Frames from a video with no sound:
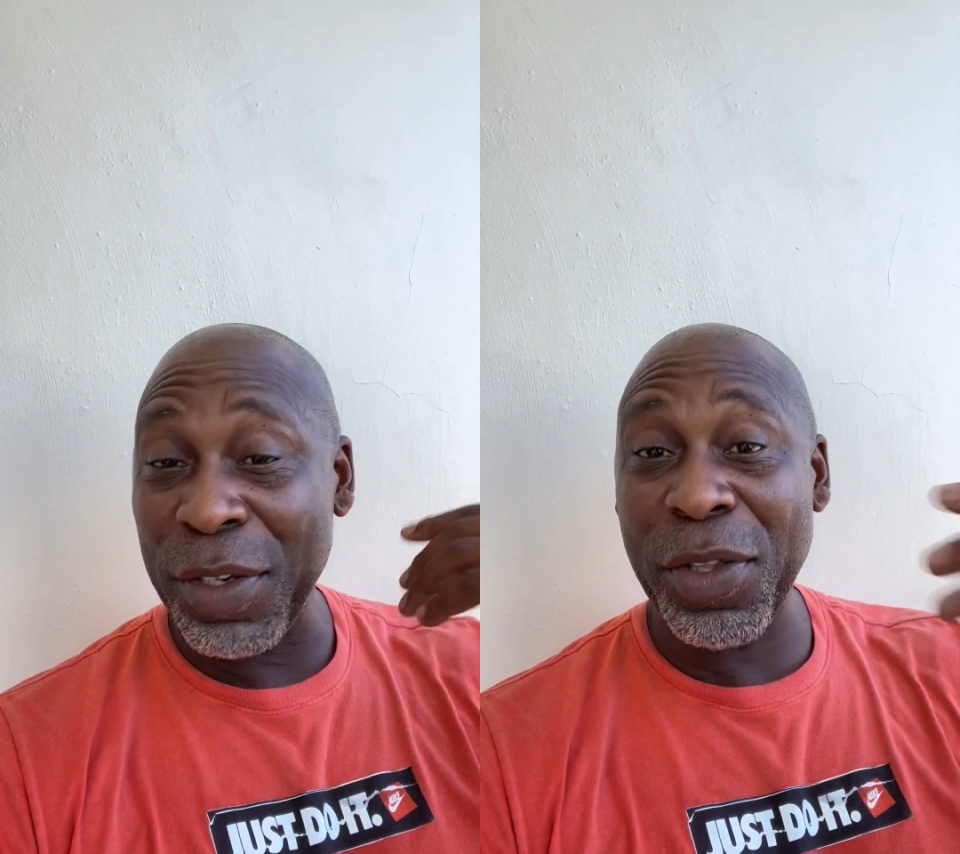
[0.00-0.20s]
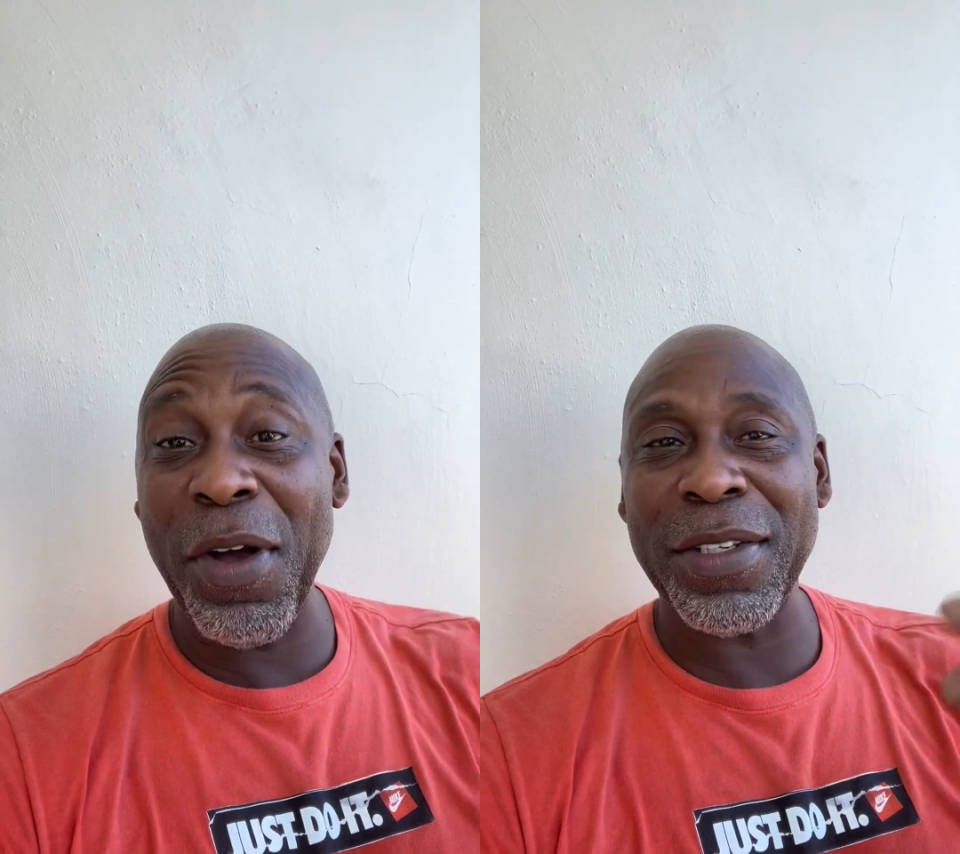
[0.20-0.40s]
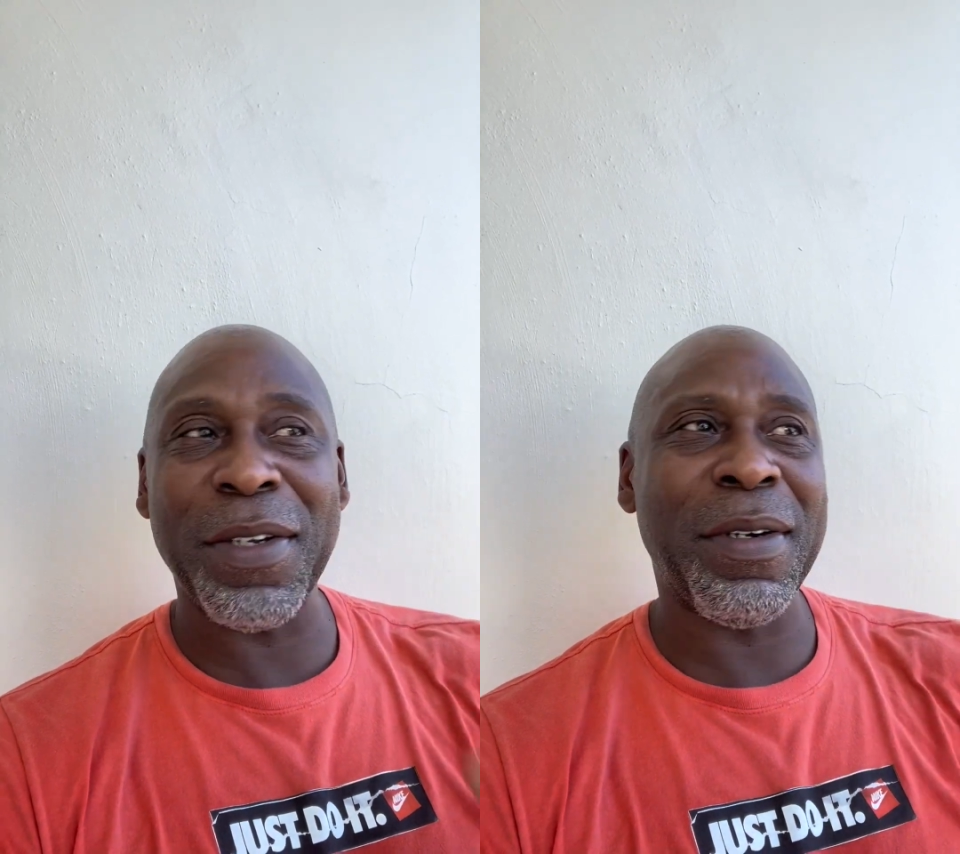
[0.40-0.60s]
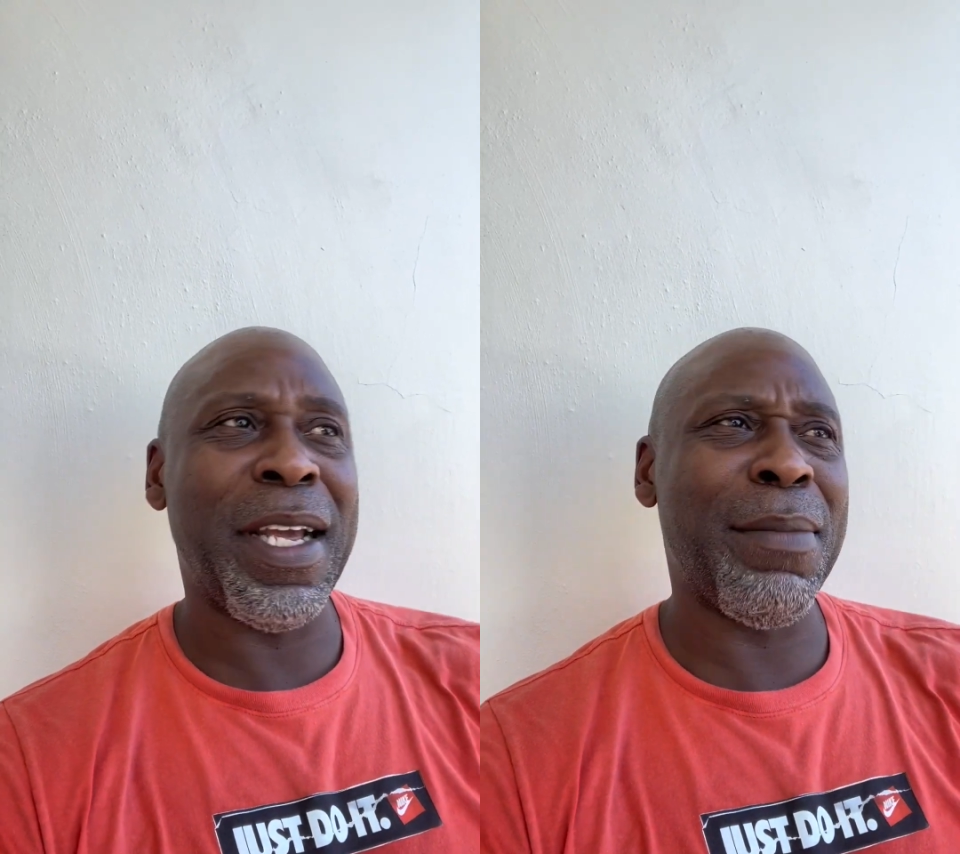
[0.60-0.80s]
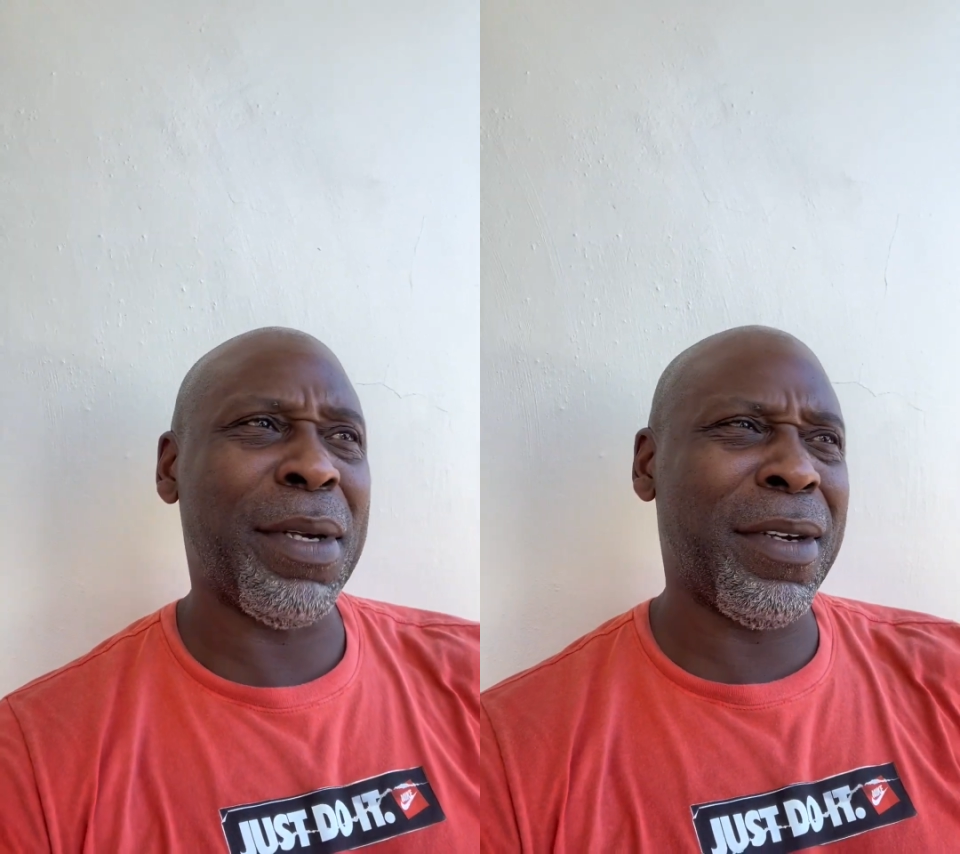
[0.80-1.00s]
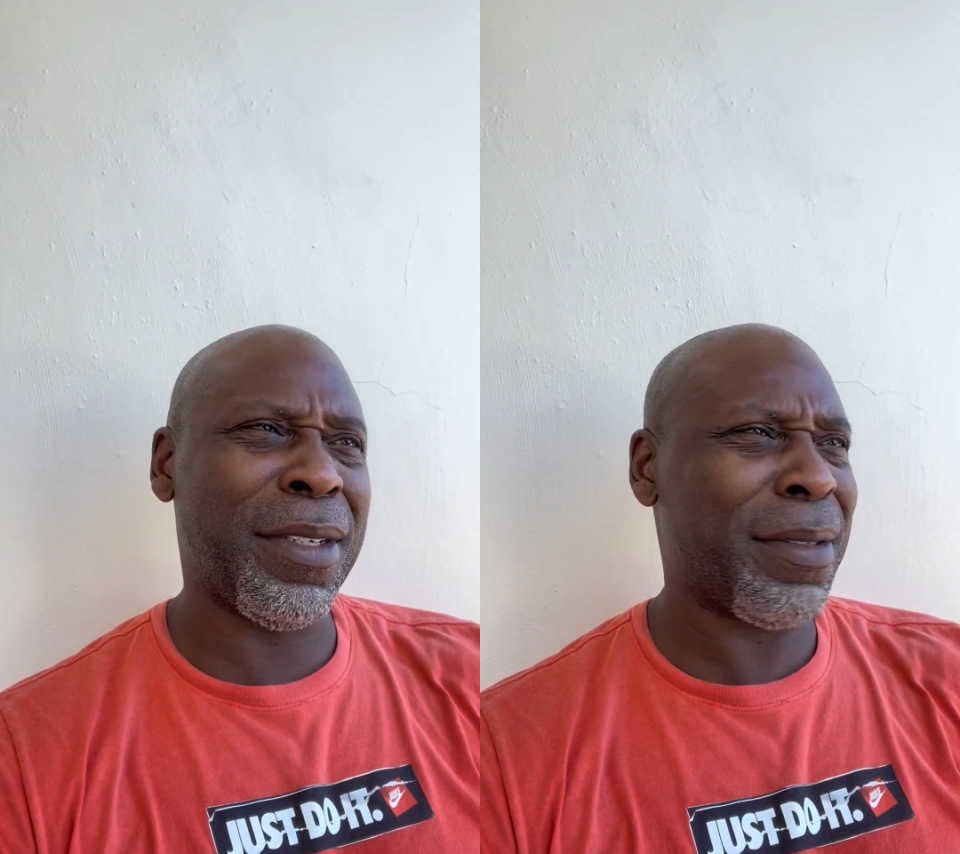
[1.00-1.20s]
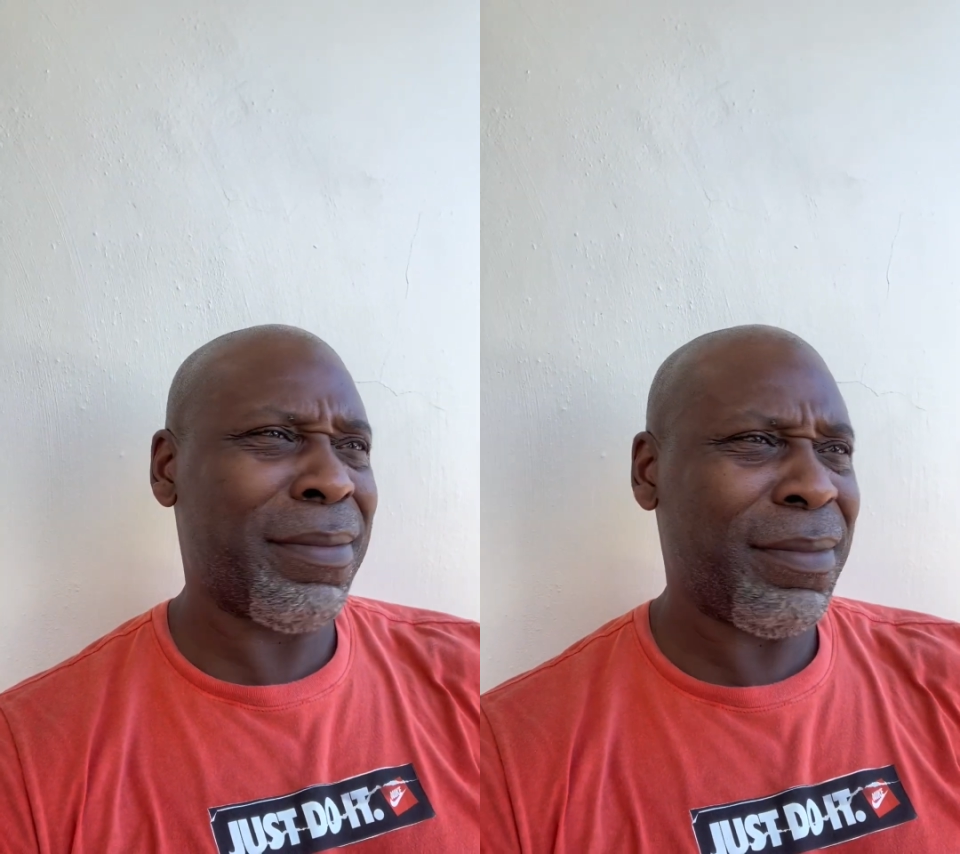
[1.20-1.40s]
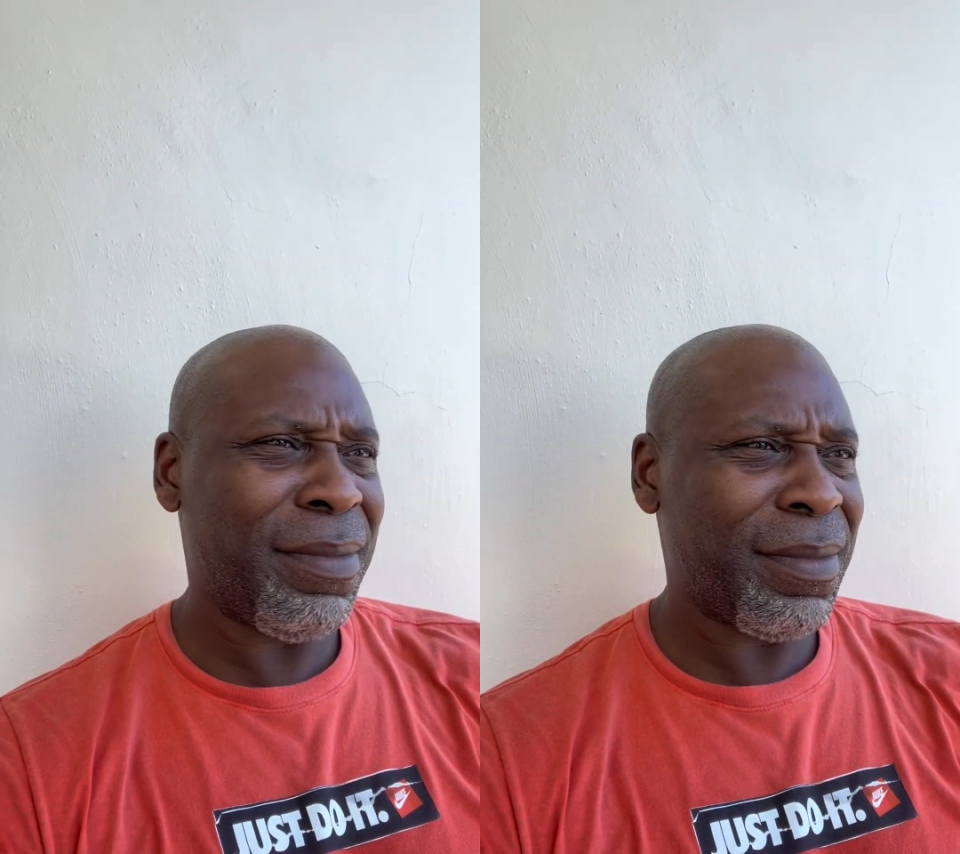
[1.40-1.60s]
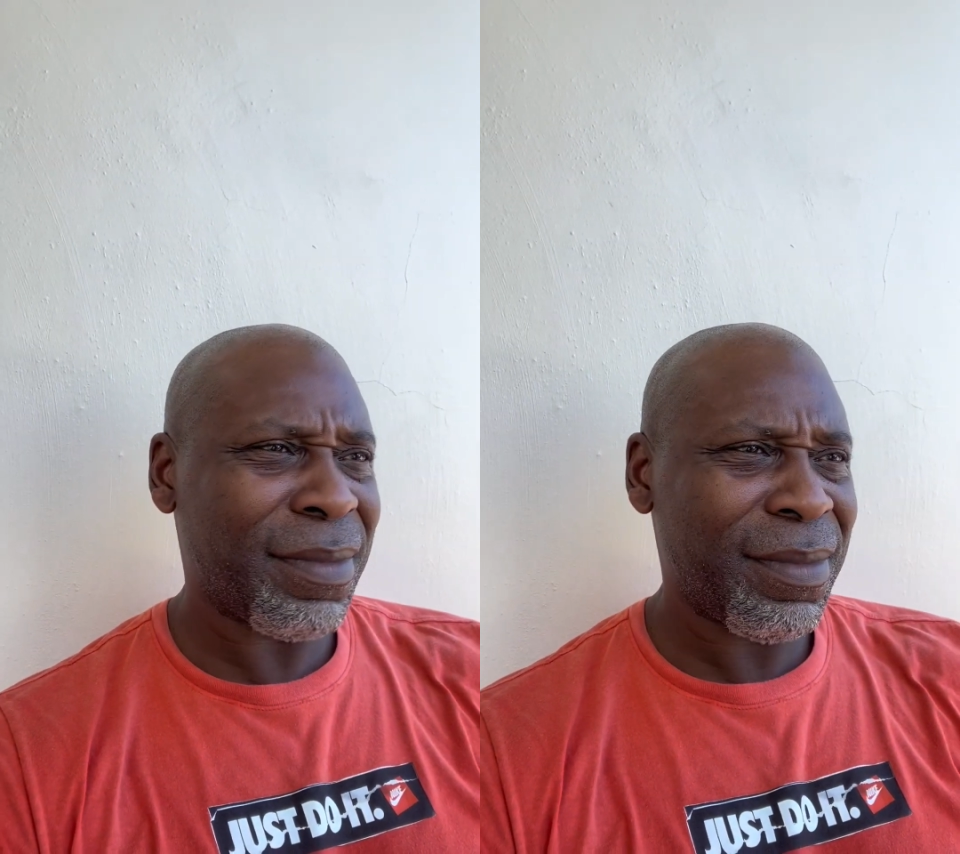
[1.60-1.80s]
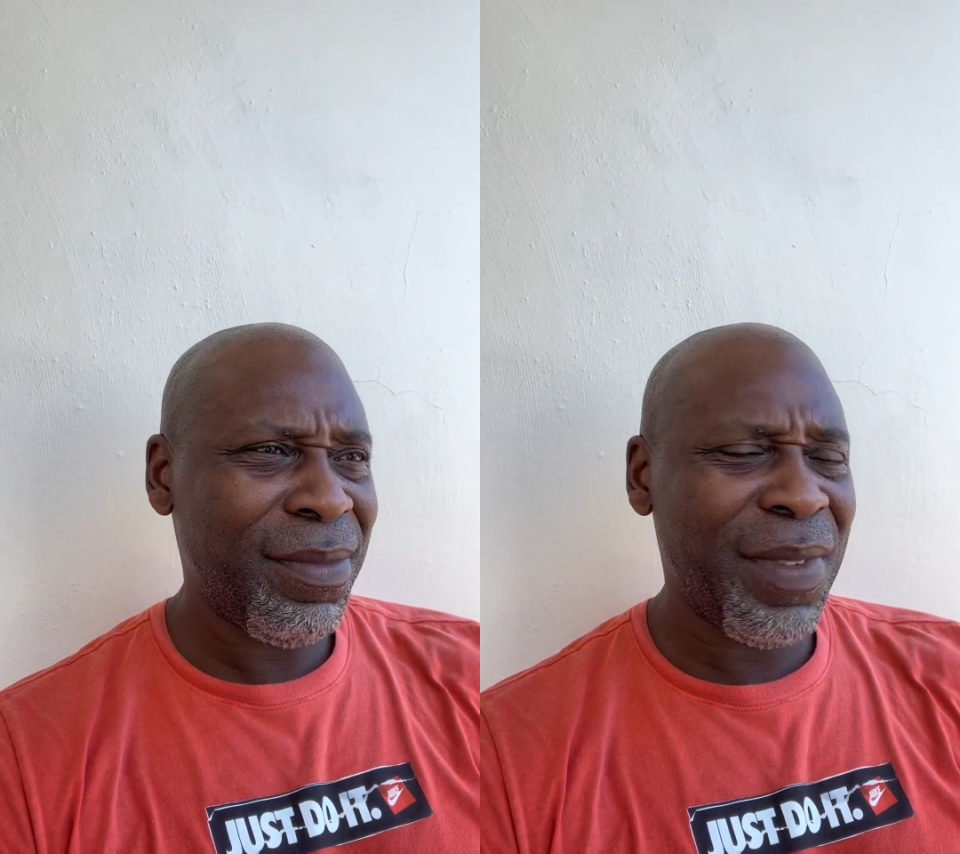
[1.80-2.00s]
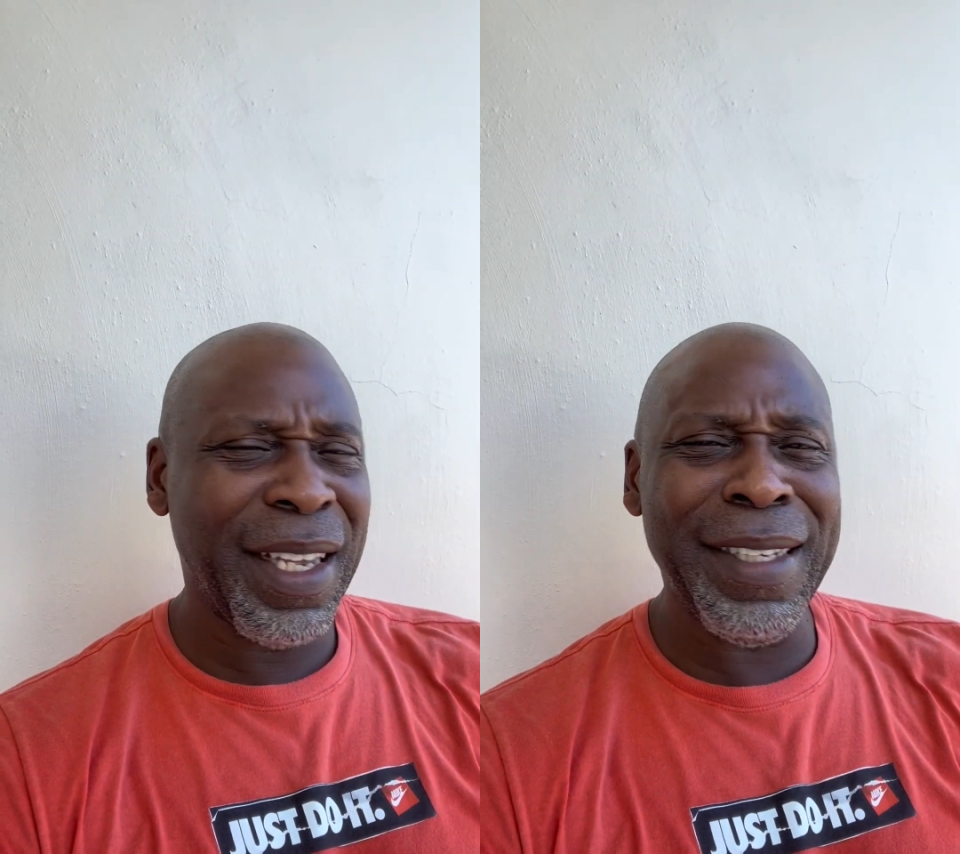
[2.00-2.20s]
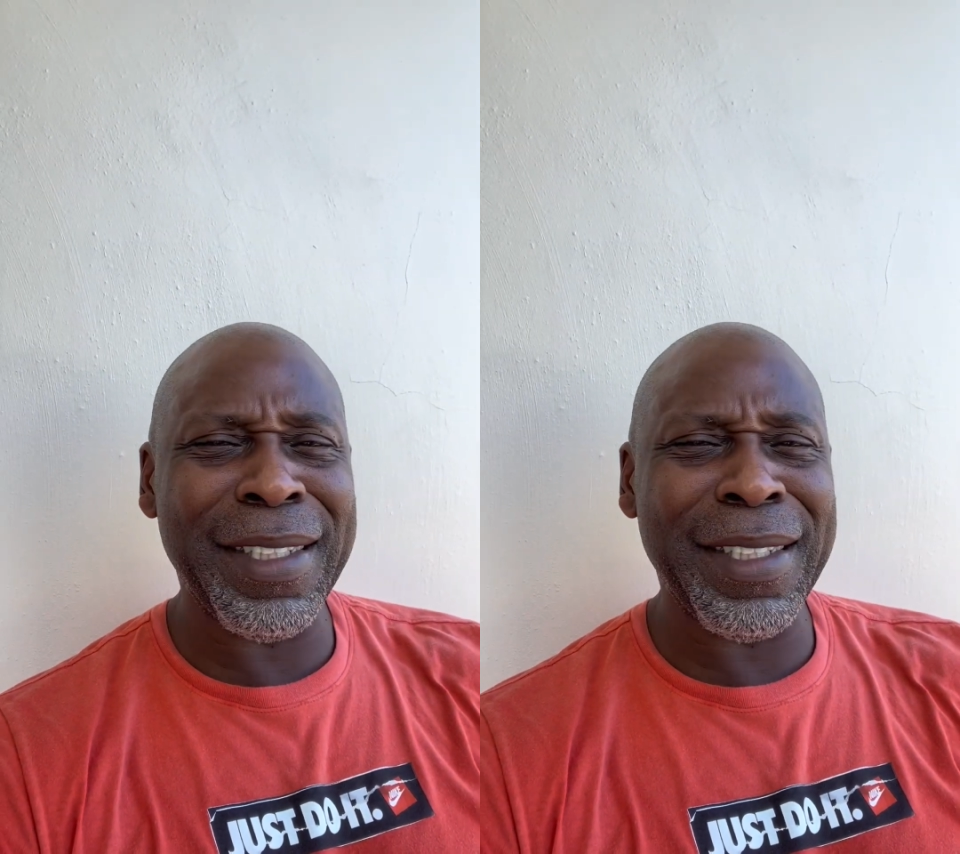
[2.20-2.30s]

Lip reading: thoughts on that, because it